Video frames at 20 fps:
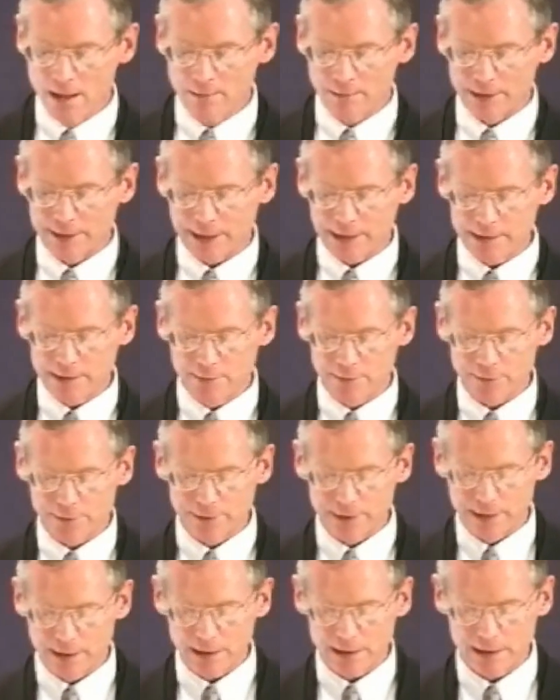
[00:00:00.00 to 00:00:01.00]
By
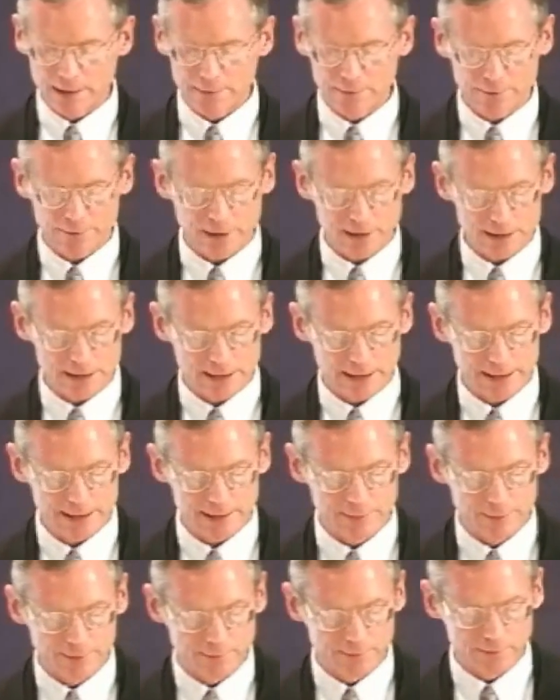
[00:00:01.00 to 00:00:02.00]
1939, state debt
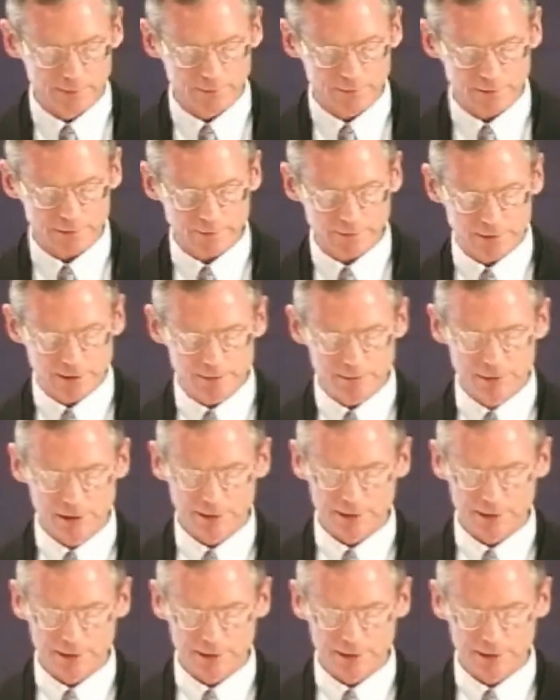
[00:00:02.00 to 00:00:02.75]
had risen to 16